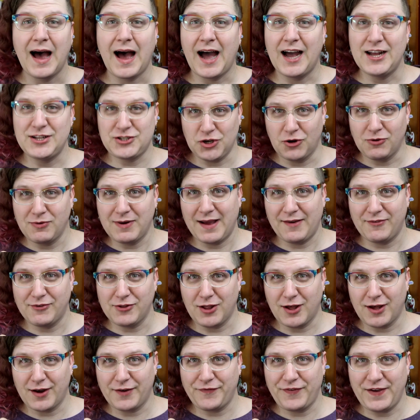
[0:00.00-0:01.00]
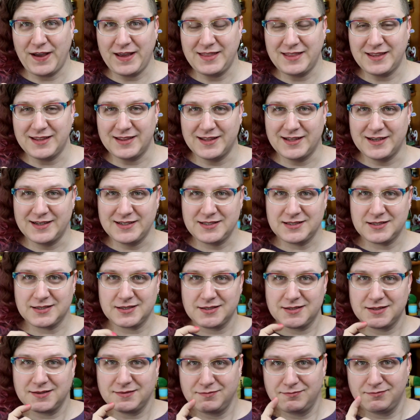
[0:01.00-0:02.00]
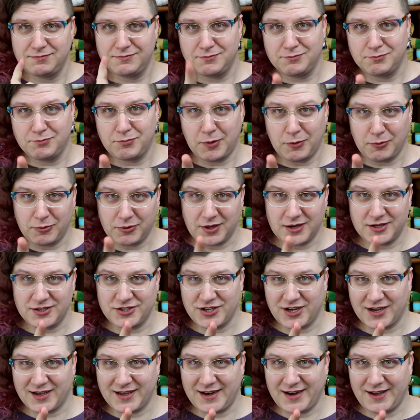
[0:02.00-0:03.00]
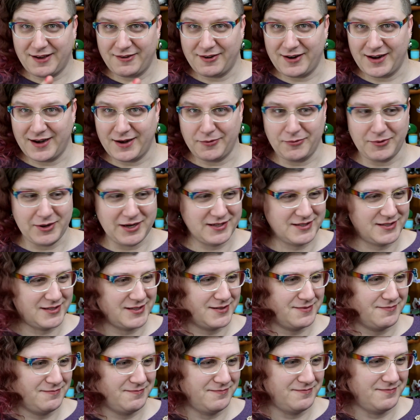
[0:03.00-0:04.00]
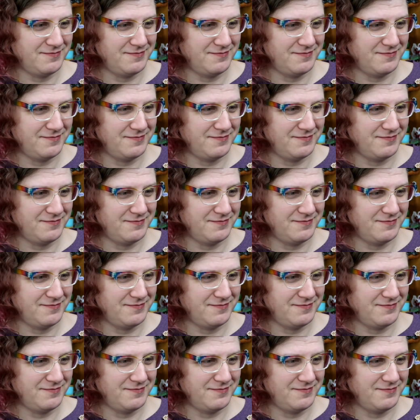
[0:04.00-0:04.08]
I don't have a lot of faith in this, but we're going to check it out anyways.